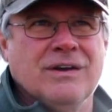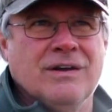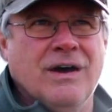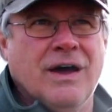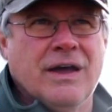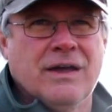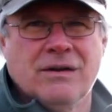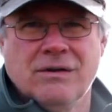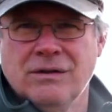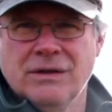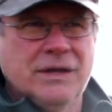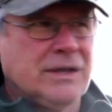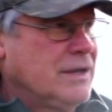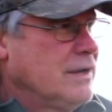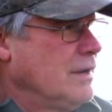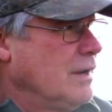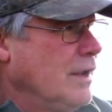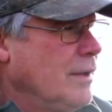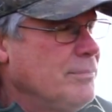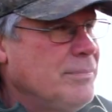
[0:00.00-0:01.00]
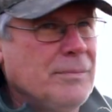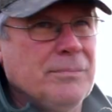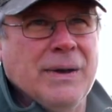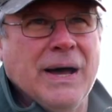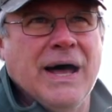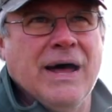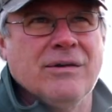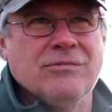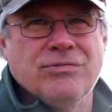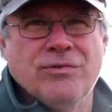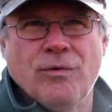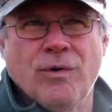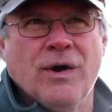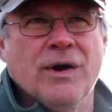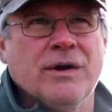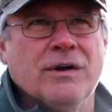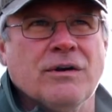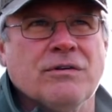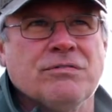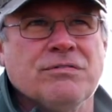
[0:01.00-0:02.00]
I can only get it up about
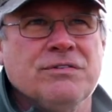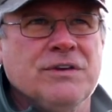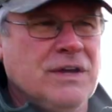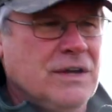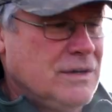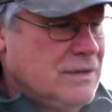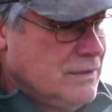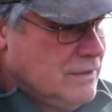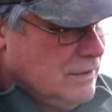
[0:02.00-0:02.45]
400 feet.